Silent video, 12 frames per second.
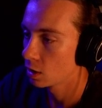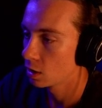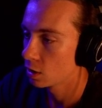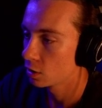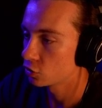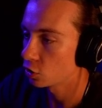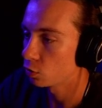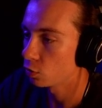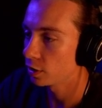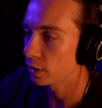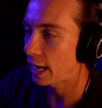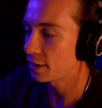
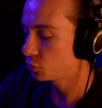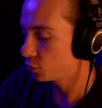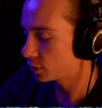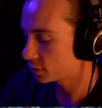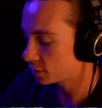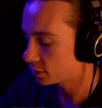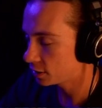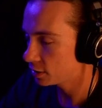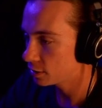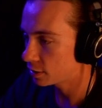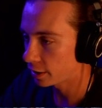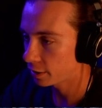So as you can see
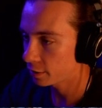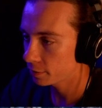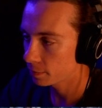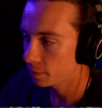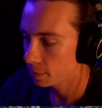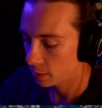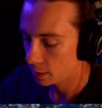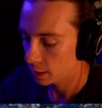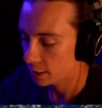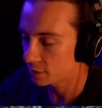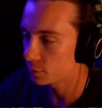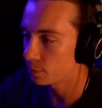there,
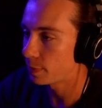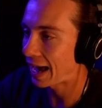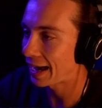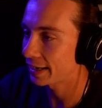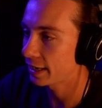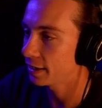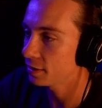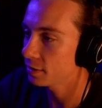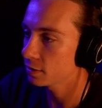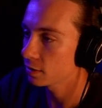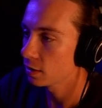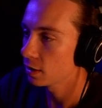his
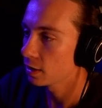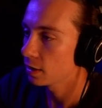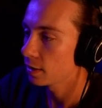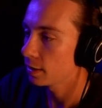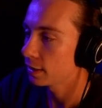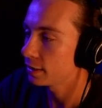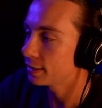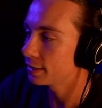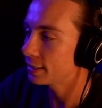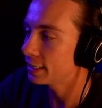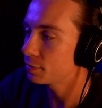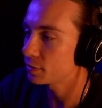backhand, he
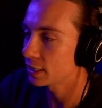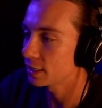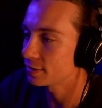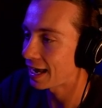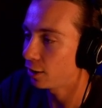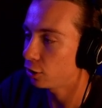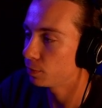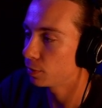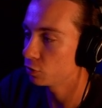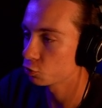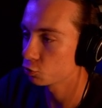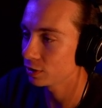keeps his
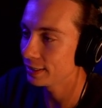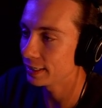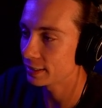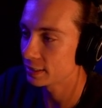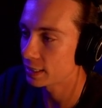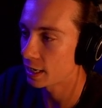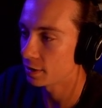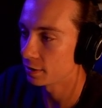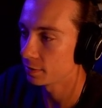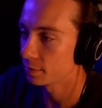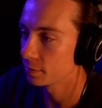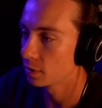elbows really extended.
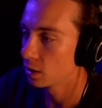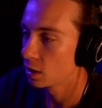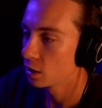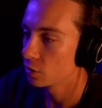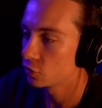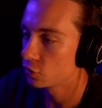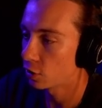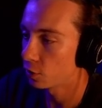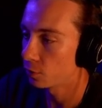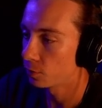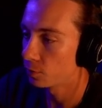So